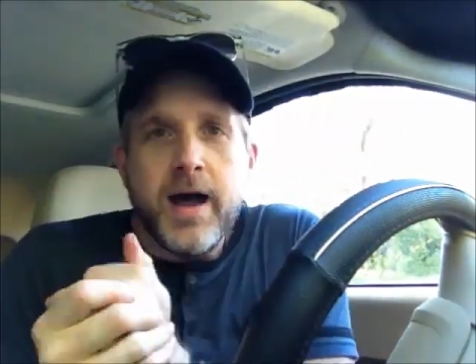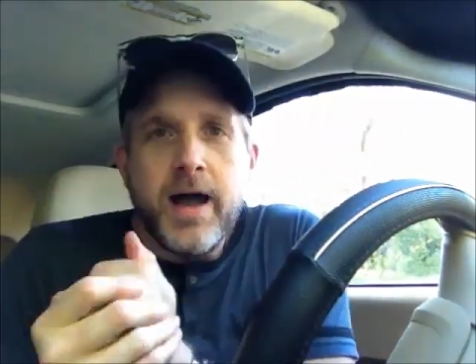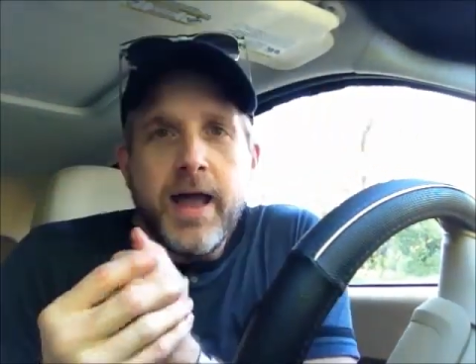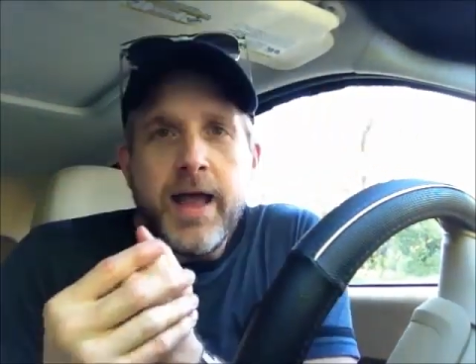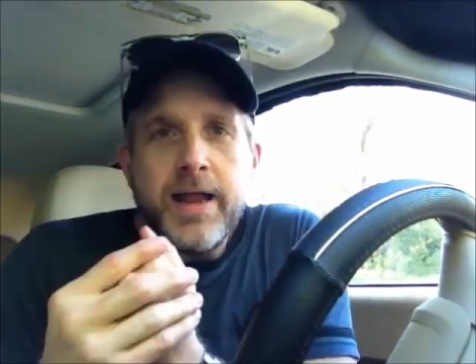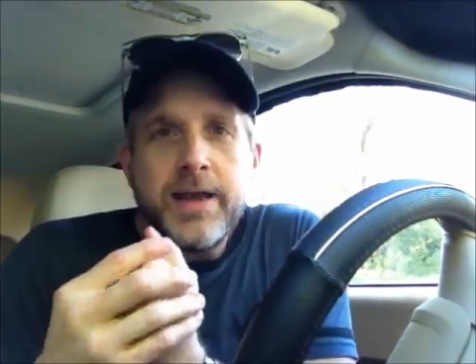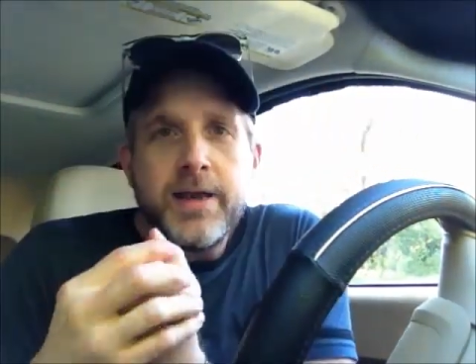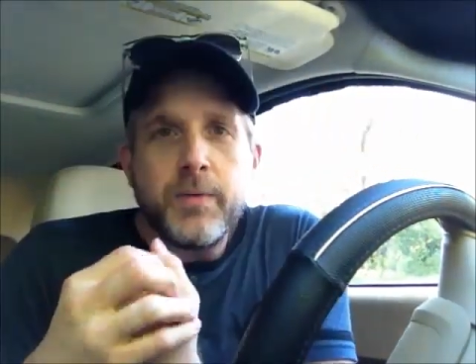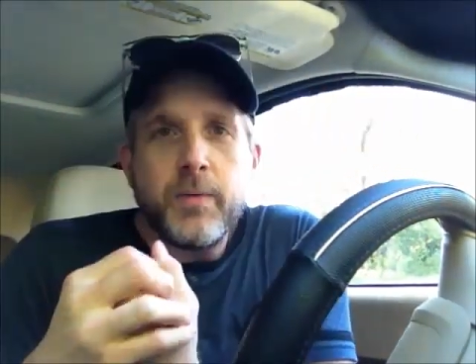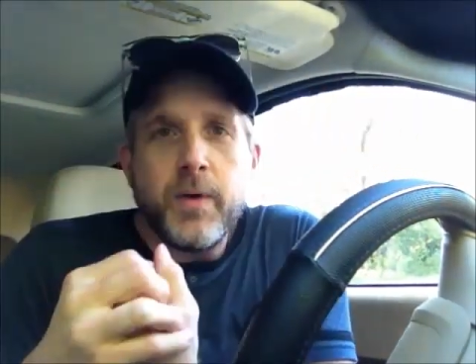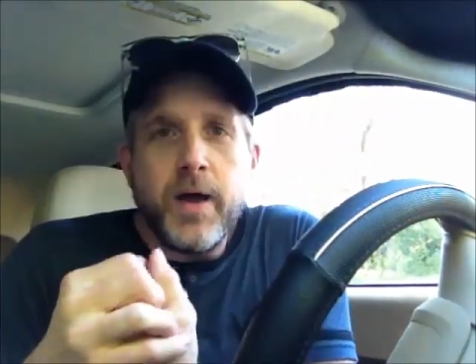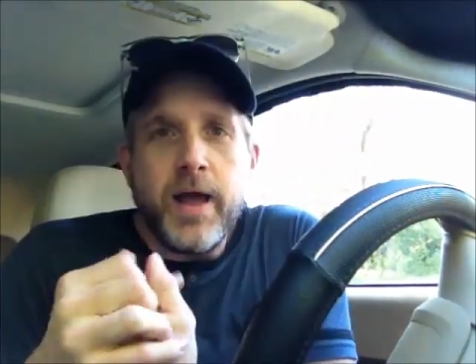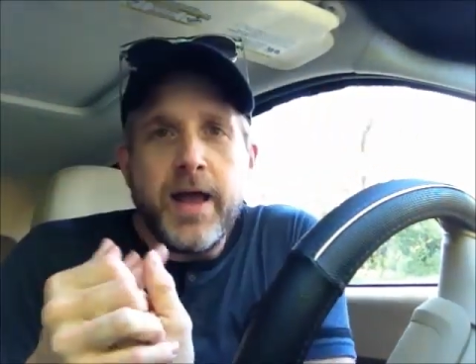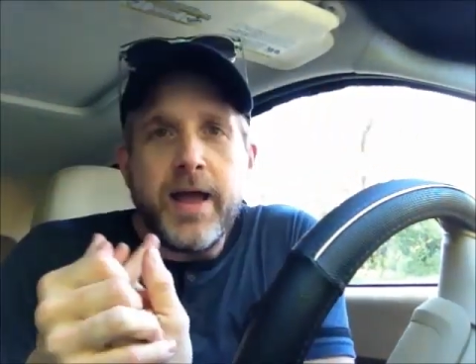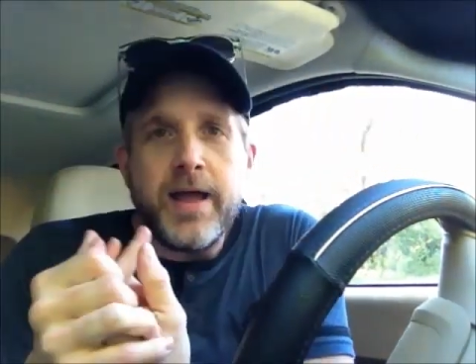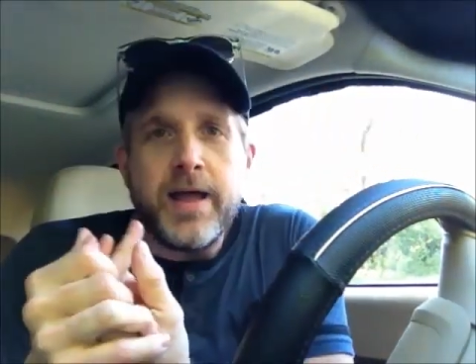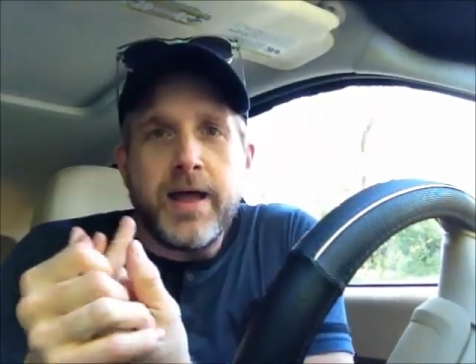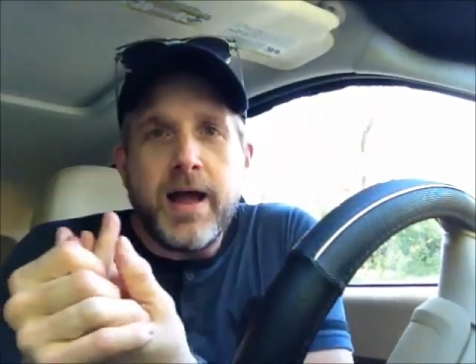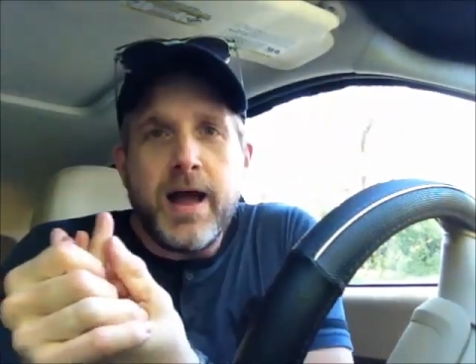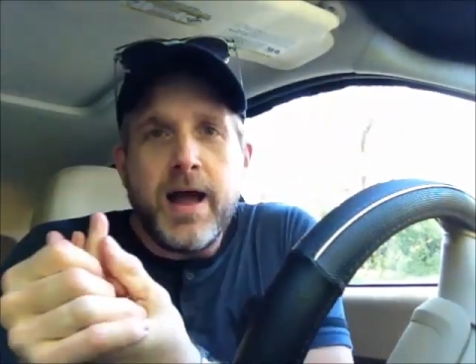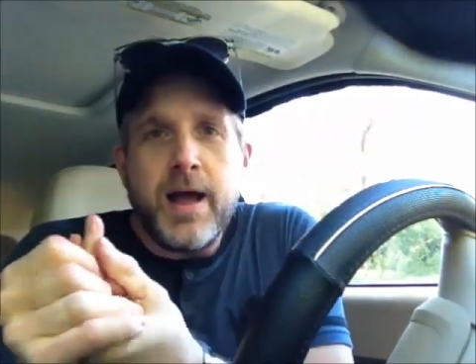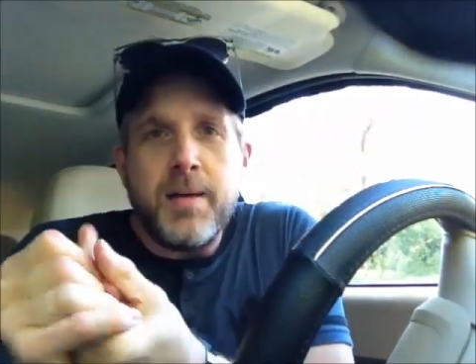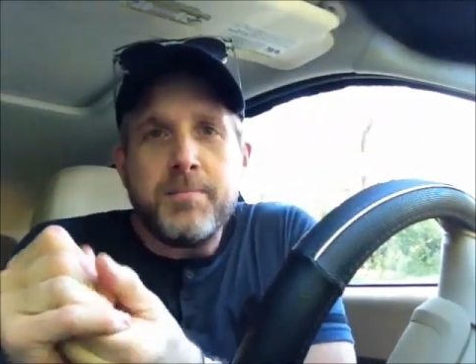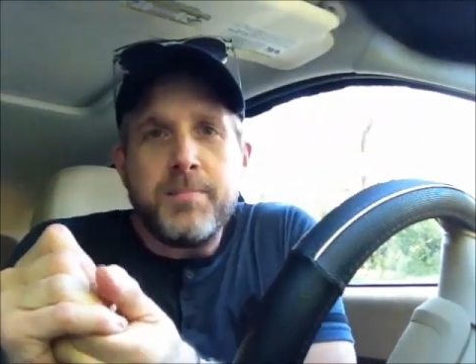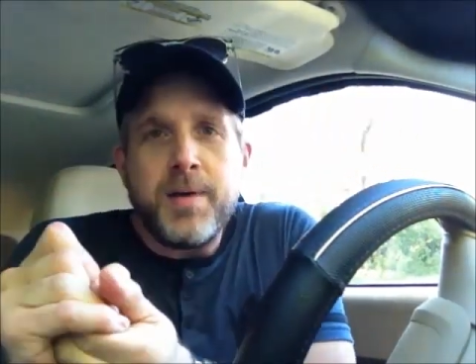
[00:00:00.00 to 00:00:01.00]

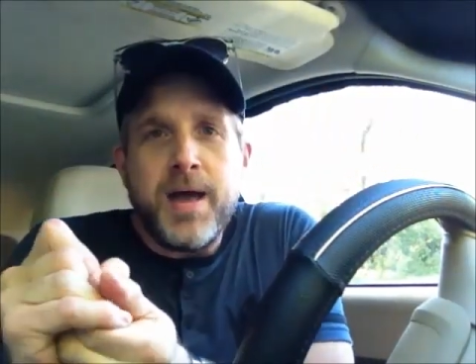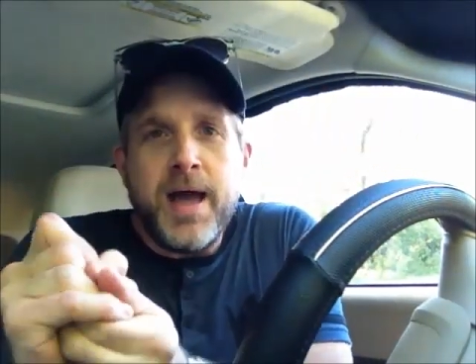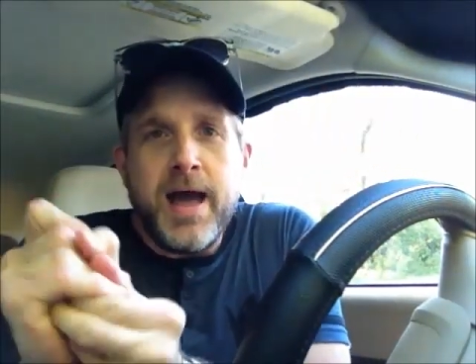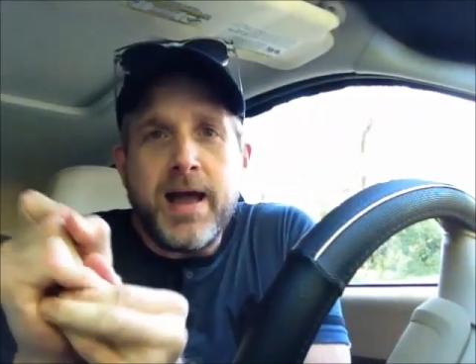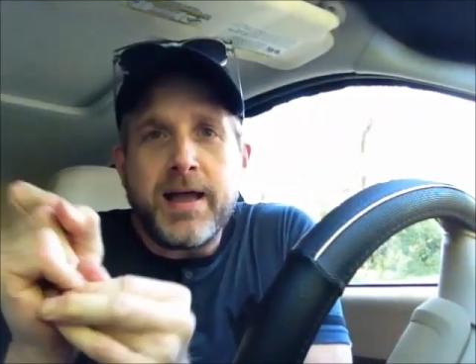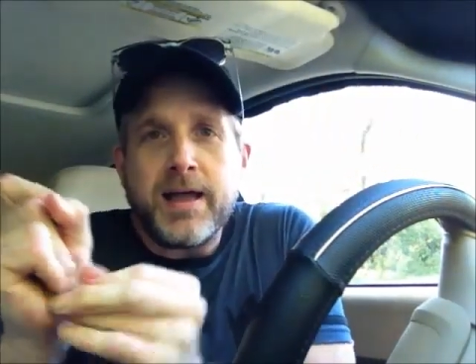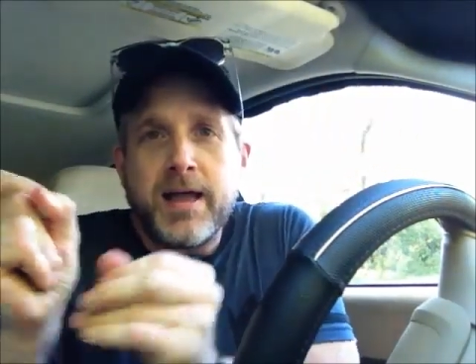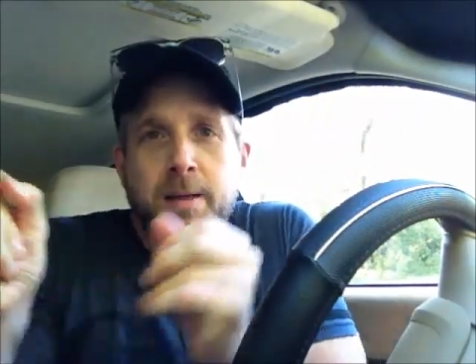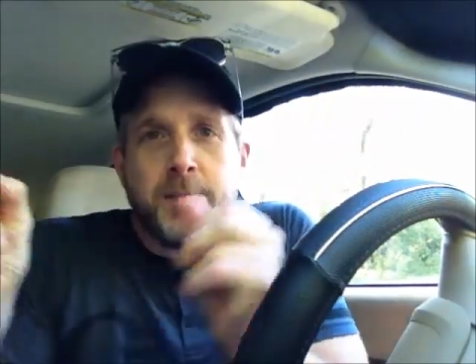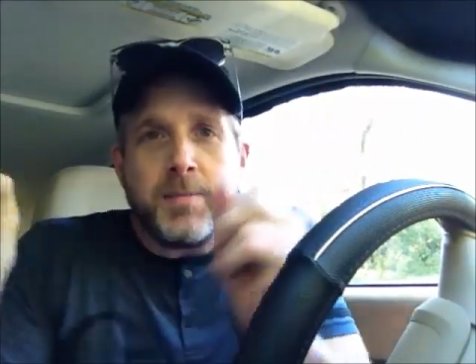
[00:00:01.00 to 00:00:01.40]
Anyway, I'm back.